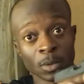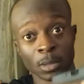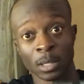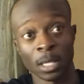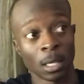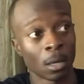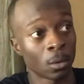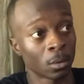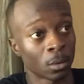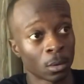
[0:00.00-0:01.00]
let it go,
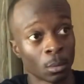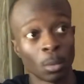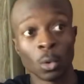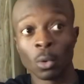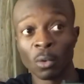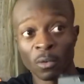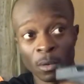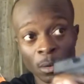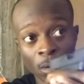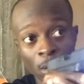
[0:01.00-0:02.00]
move,
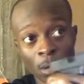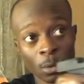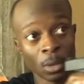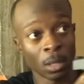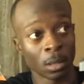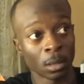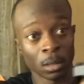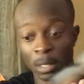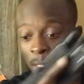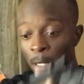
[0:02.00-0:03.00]
hold it,
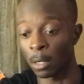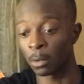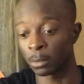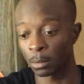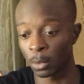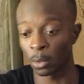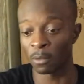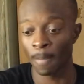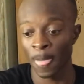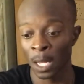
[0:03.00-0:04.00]
let it go, move.
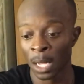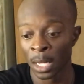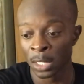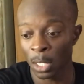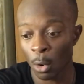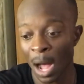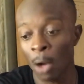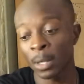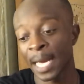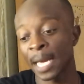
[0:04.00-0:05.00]
So I
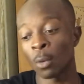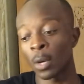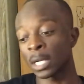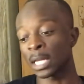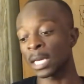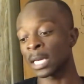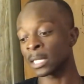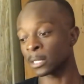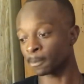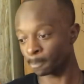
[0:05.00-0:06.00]
only had one
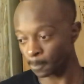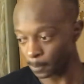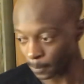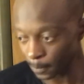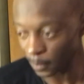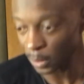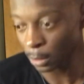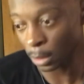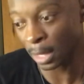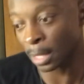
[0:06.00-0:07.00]
class
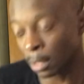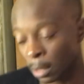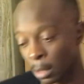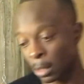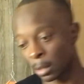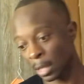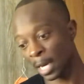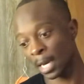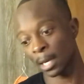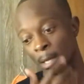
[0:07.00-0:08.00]
that
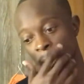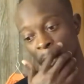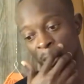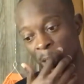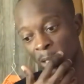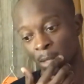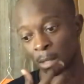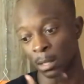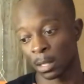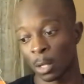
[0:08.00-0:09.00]
had
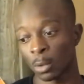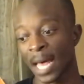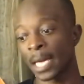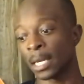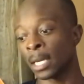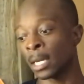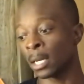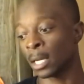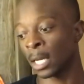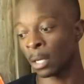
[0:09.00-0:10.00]
low light in it,
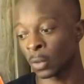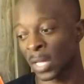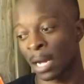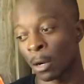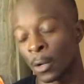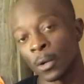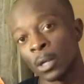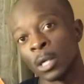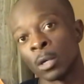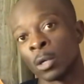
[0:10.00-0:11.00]
and it was like a
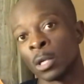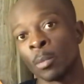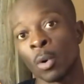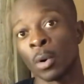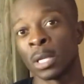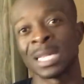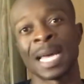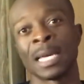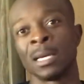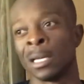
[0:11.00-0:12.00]
early morning. Like,